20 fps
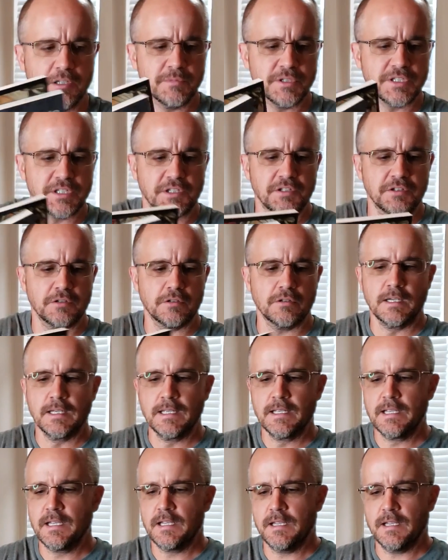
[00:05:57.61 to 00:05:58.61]
good material.
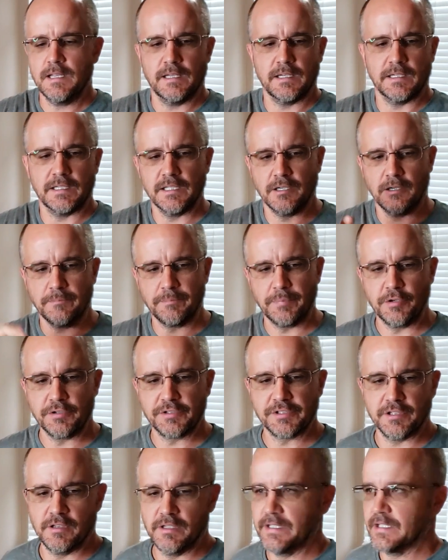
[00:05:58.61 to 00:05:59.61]
And again, I'll
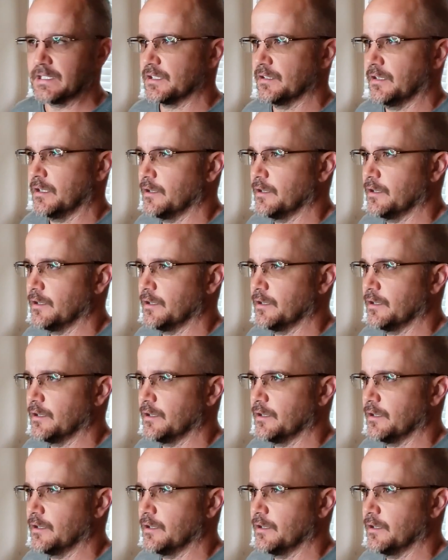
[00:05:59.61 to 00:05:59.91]
post the links to